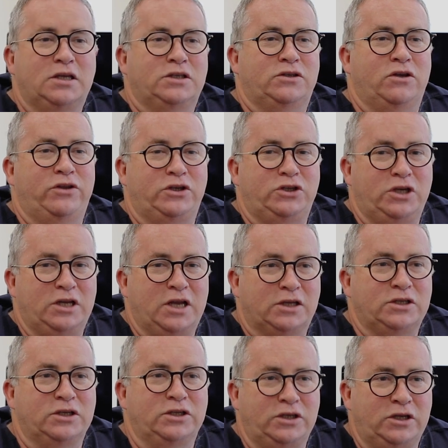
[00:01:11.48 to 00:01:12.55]
so that she
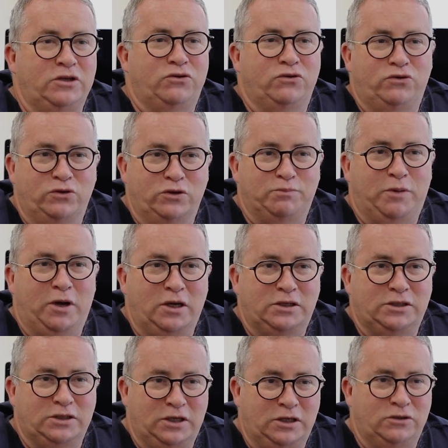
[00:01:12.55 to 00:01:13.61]
doesn't introduce
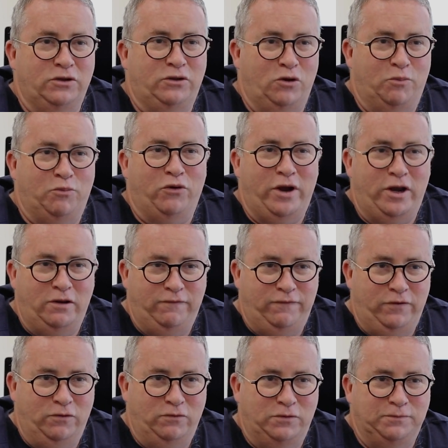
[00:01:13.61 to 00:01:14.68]
bugs into the operating
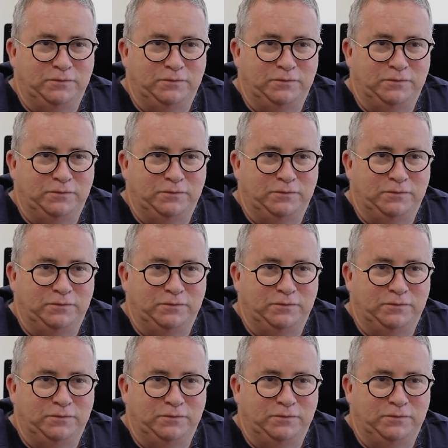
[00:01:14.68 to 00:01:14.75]
field.